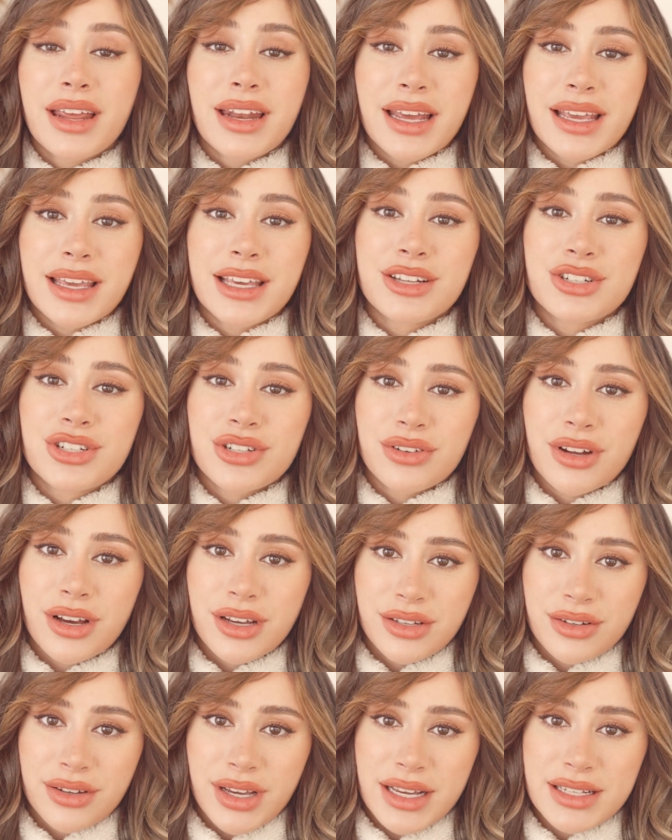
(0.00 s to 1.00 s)
And I kid you
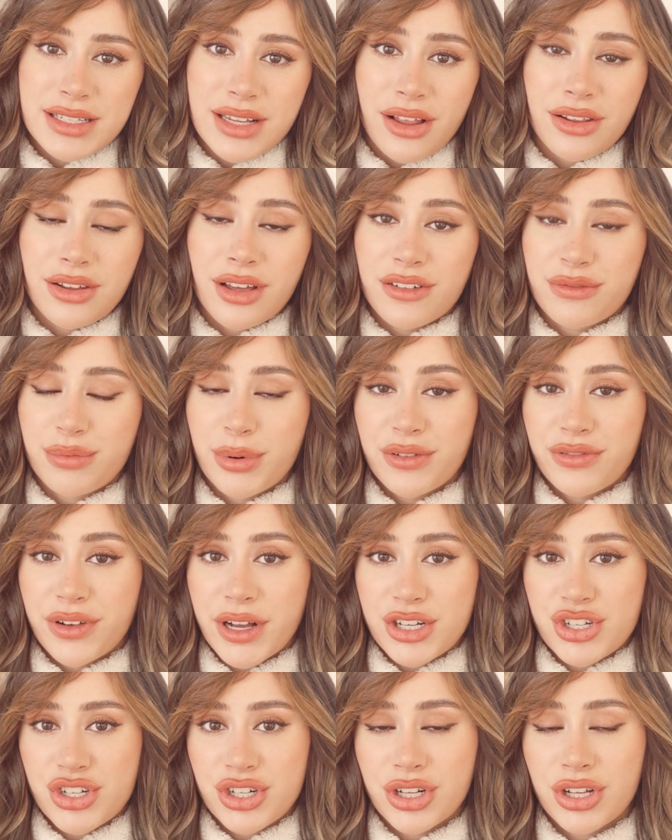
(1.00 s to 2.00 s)
not, you guys, a lot of
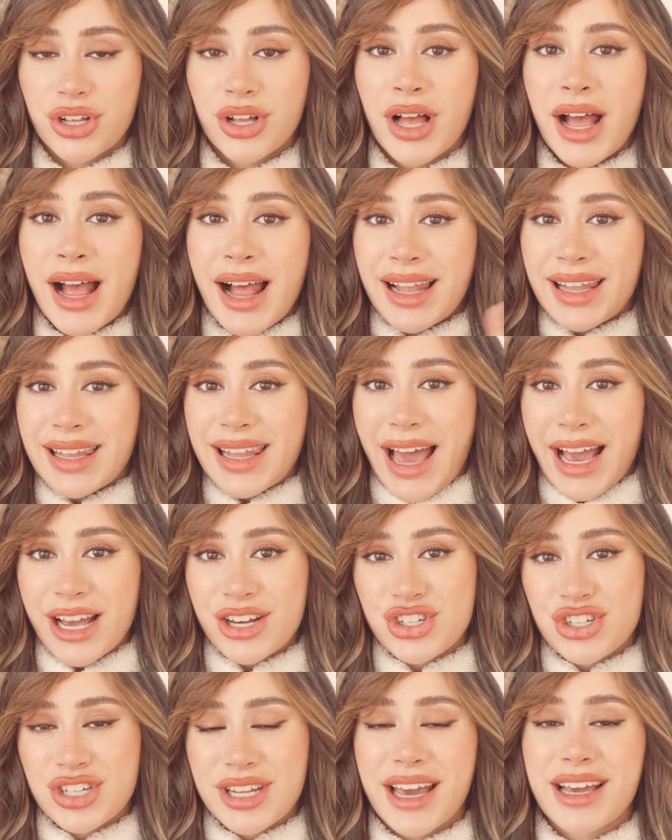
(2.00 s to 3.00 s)
professional
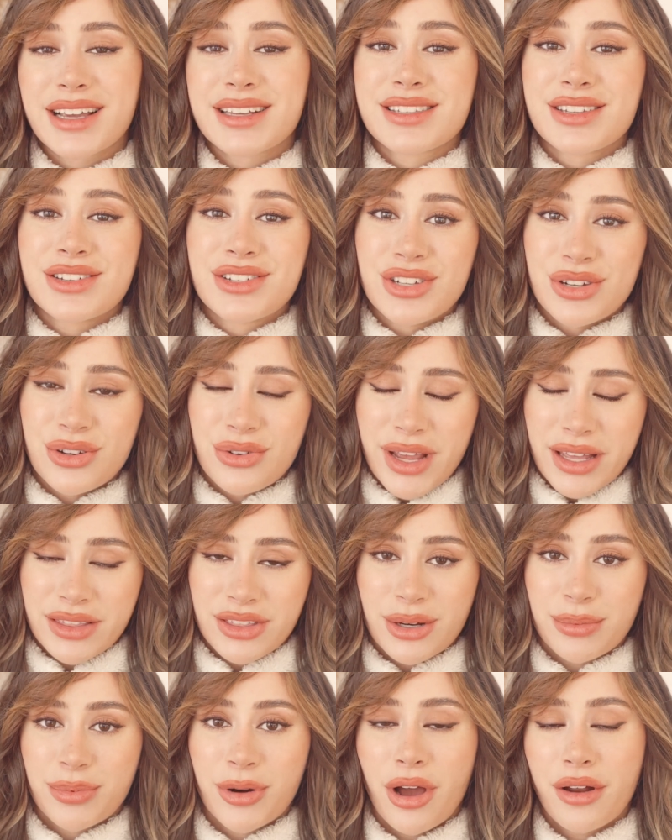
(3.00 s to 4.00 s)
lash techs do get
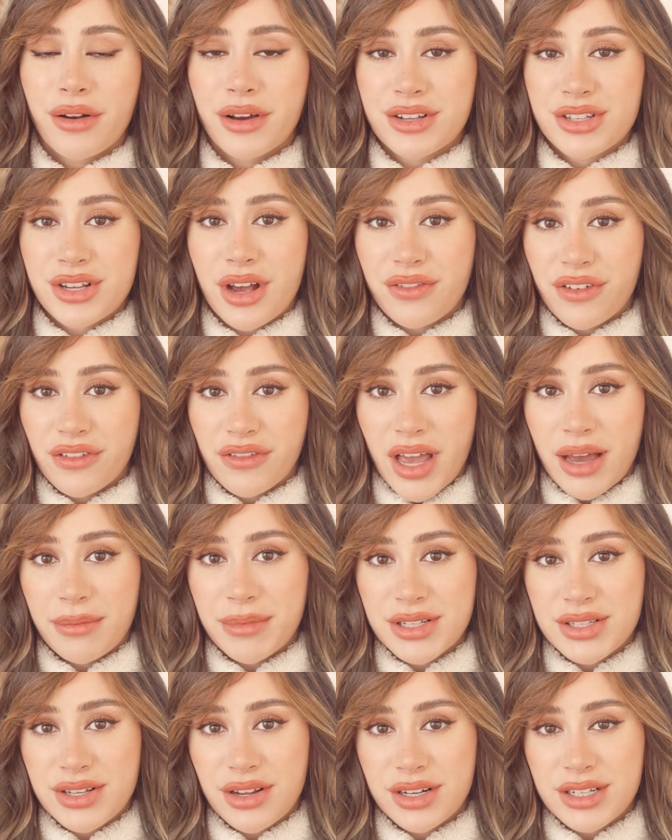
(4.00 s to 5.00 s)
their products off of
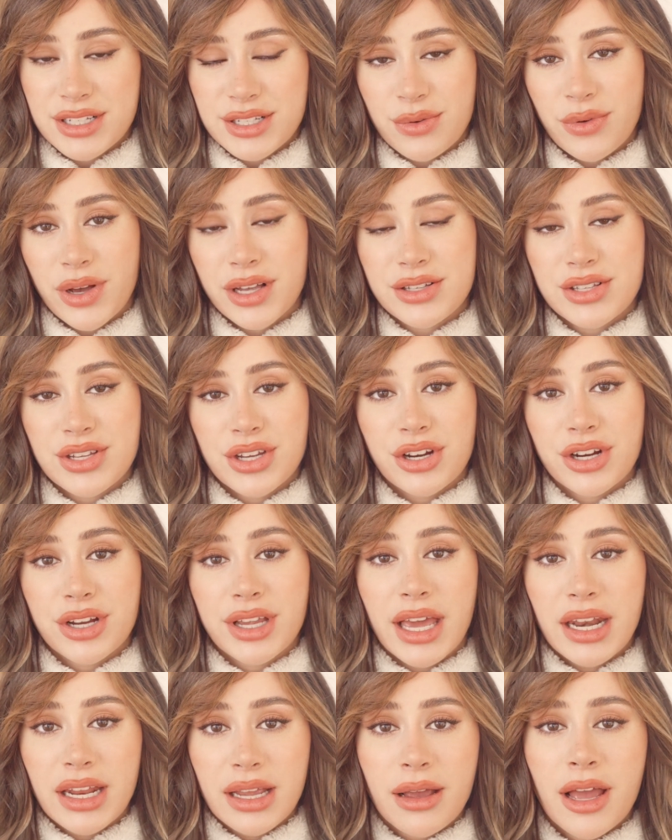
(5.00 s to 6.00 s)
Amazon as well. So you're
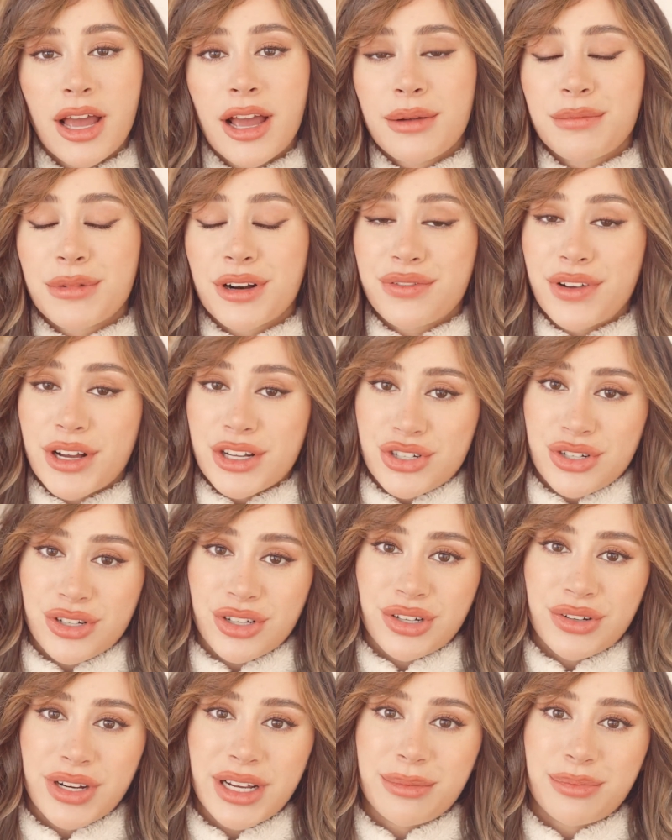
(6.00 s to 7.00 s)
getting
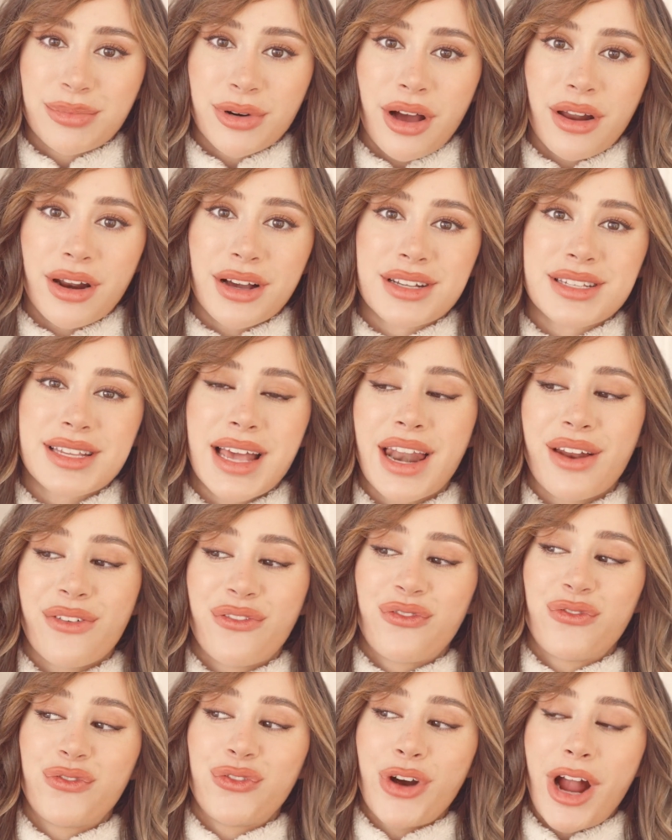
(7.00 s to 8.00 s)
professional grade products at a
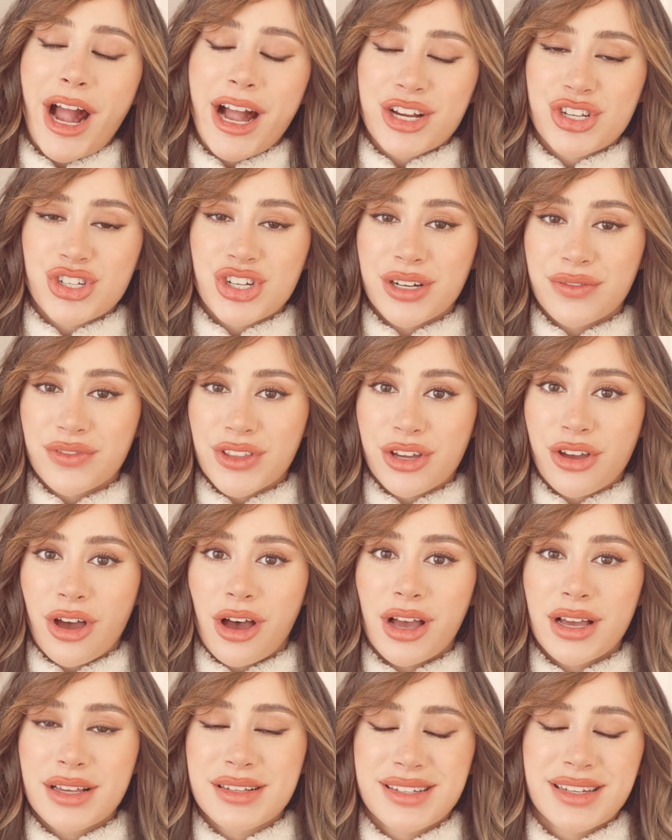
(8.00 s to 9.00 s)
fraction of the
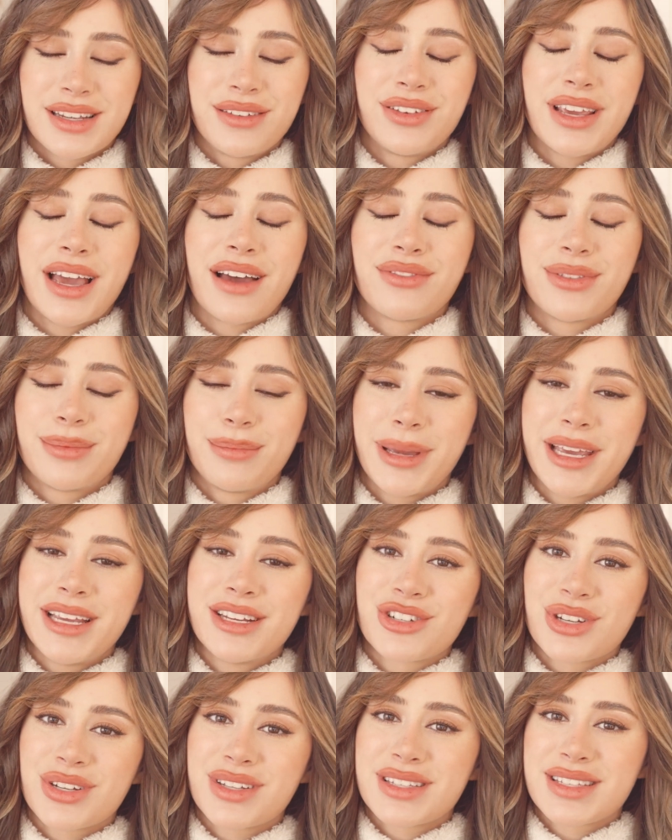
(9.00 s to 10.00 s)
cost if you have the
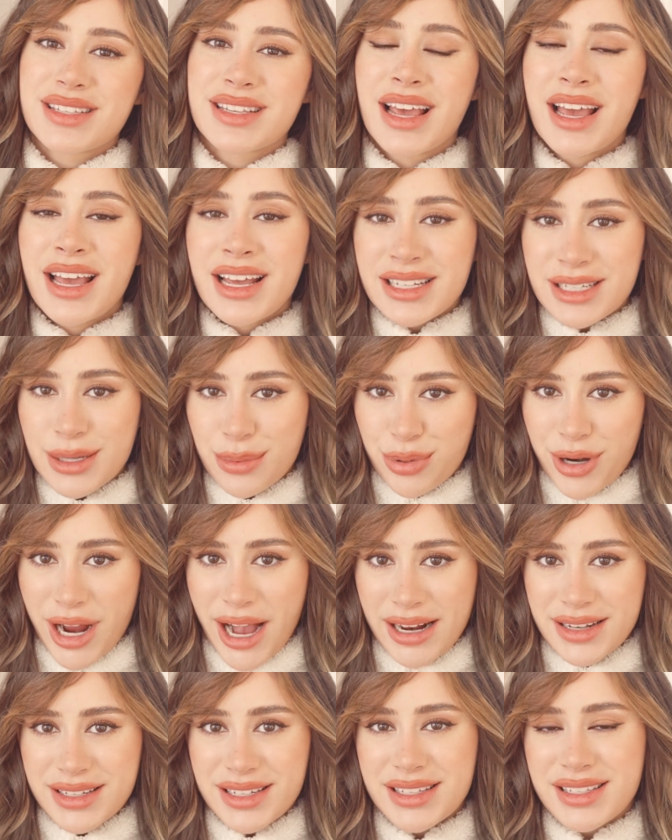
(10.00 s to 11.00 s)
patience to
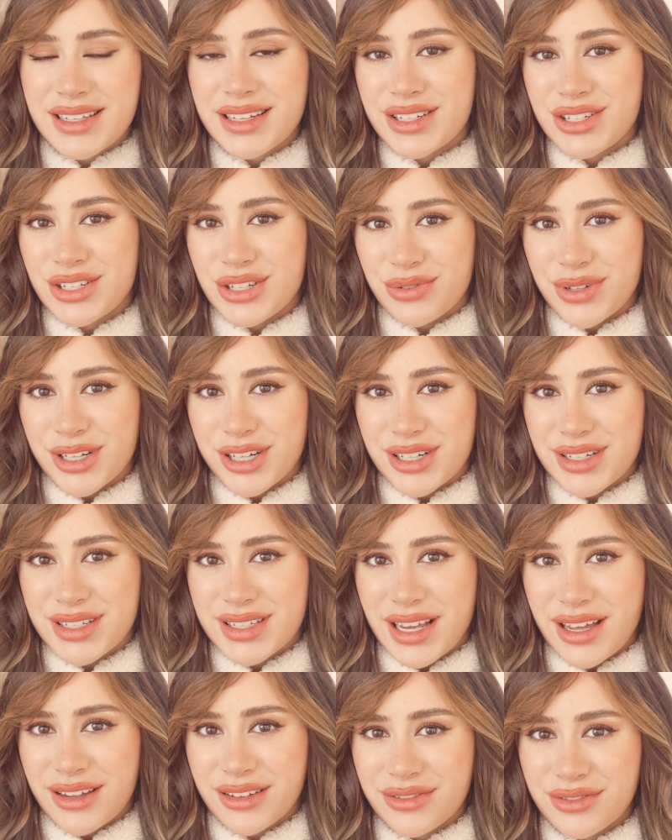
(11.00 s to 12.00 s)
practice and do it
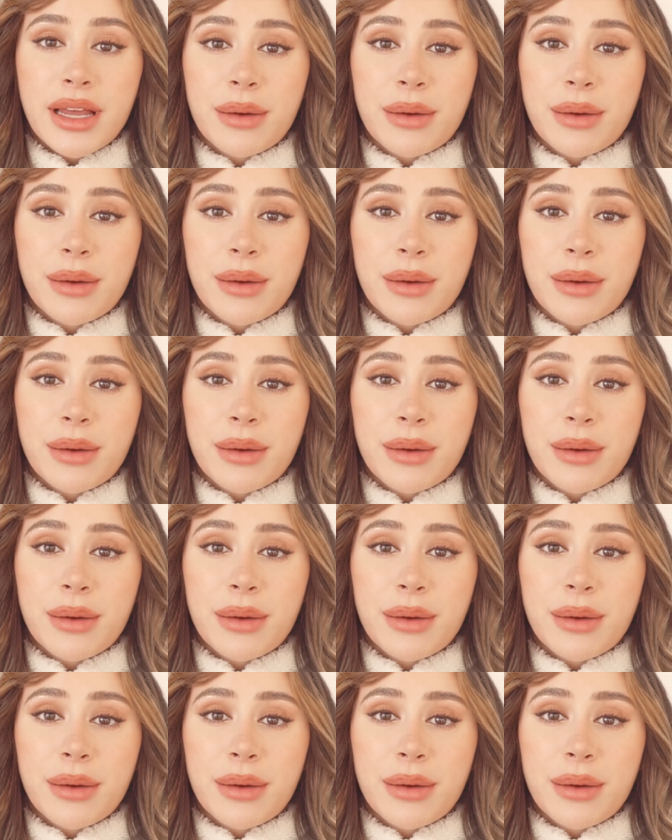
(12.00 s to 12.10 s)
yourself.